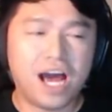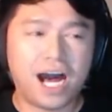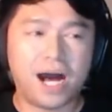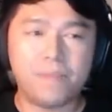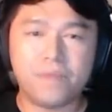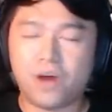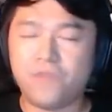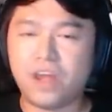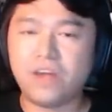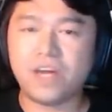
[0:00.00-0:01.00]
um, a
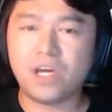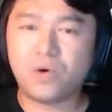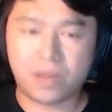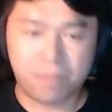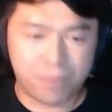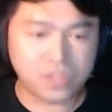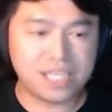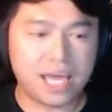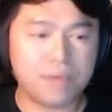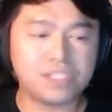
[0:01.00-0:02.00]
very, very quick burst
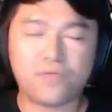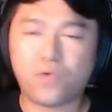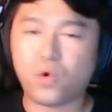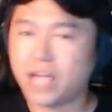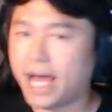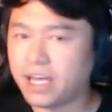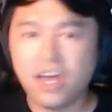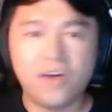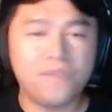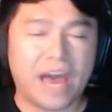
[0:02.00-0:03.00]
damage for like
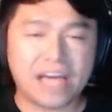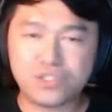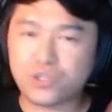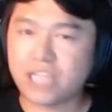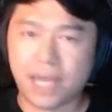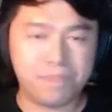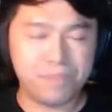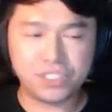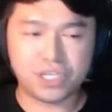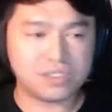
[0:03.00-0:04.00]
faster type
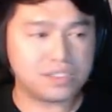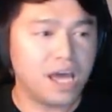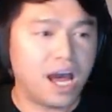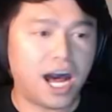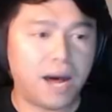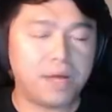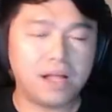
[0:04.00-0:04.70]
missions. Um,